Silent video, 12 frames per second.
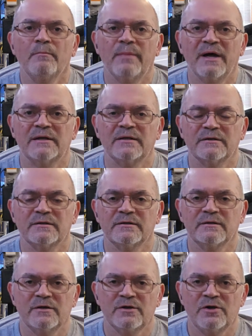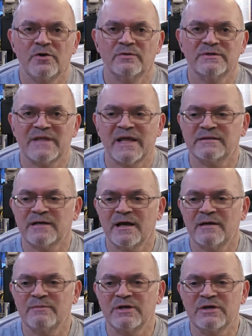but it's that
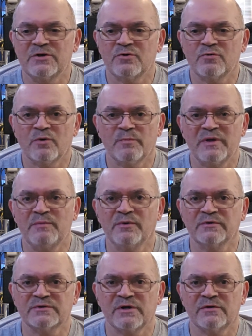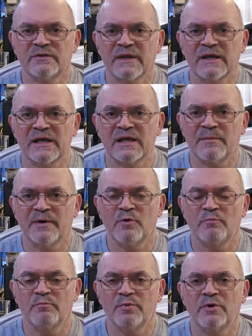time of year where people start thinking
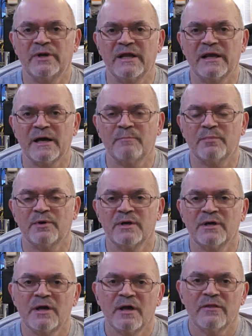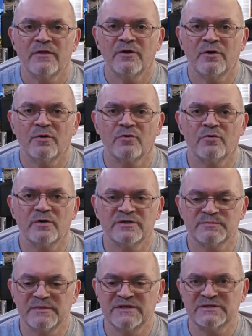about putting up their
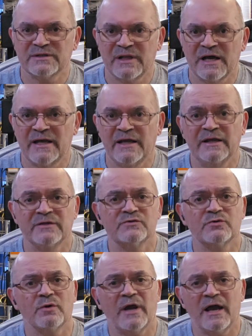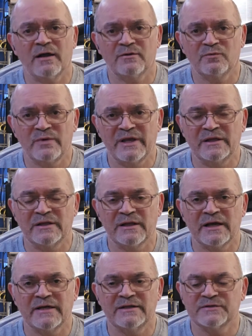Christmas lights or Halloween
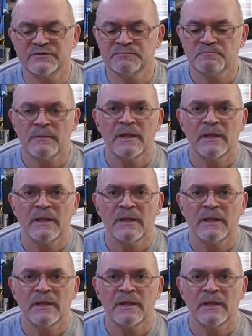lights.